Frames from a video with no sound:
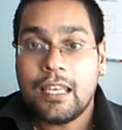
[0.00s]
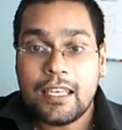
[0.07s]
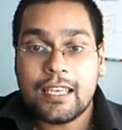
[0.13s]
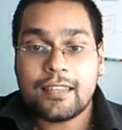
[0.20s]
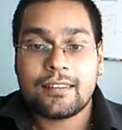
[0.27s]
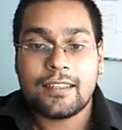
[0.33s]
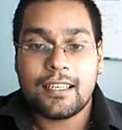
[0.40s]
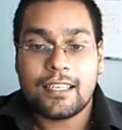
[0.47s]

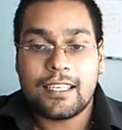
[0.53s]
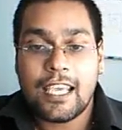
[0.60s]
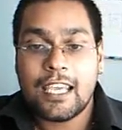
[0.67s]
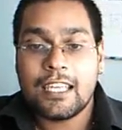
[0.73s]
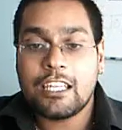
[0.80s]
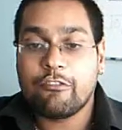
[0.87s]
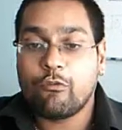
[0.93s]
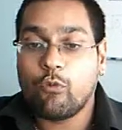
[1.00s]
Yes,
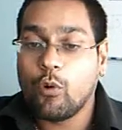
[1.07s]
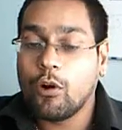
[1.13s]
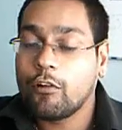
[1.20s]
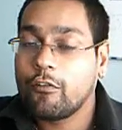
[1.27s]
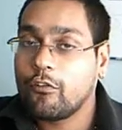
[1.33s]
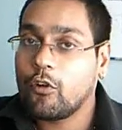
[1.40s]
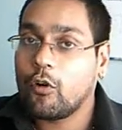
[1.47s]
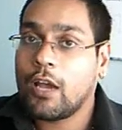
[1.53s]
again, if
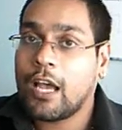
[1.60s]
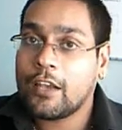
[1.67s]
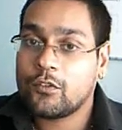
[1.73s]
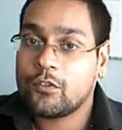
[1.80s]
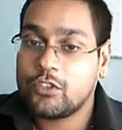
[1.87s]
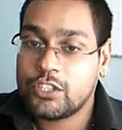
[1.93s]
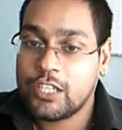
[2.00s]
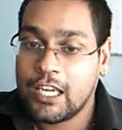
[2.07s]
workflow
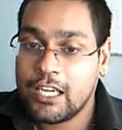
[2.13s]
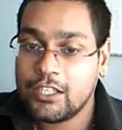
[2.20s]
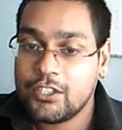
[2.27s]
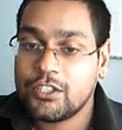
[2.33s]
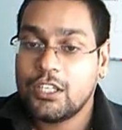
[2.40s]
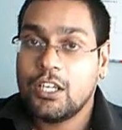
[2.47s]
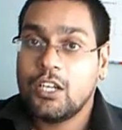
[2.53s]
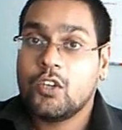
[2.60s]
has to
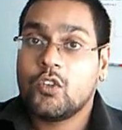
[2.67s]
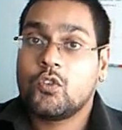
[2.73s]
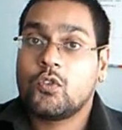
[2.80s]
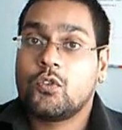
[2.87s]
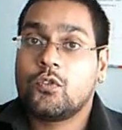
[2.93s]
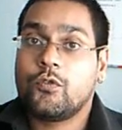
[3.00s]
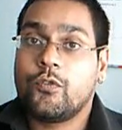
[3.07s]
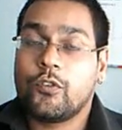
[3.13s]
change
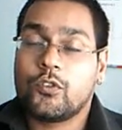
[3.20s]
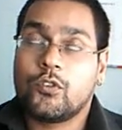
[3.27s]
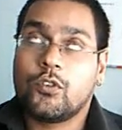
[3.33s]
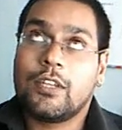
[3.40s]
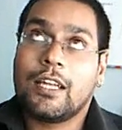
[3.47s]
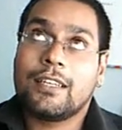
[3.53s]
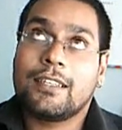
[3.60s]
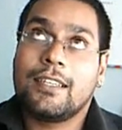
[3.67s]

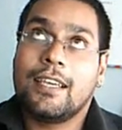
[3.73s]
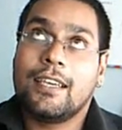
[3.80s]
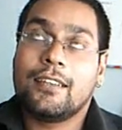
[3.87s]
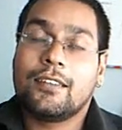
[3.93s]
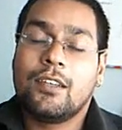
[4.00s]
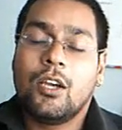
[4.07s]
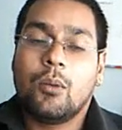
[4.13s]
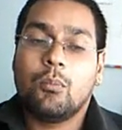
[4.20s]
so that
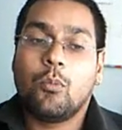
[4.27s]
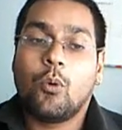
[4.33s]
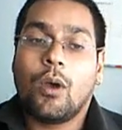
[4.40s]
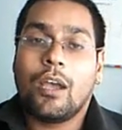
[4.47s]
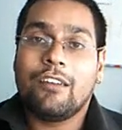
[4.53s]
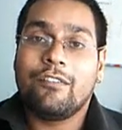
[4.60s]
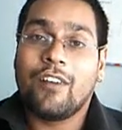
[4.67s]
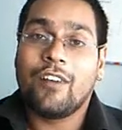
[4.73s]
there's
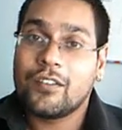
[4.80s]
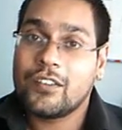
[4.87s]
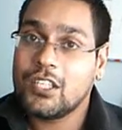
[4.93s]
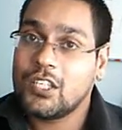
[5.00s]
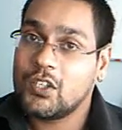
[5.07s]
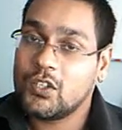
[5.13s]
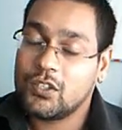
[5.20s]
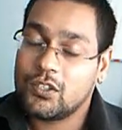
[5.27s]
more
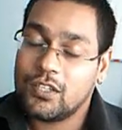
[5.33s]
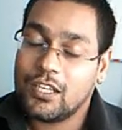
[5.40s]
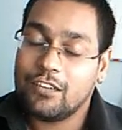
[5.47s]
advantages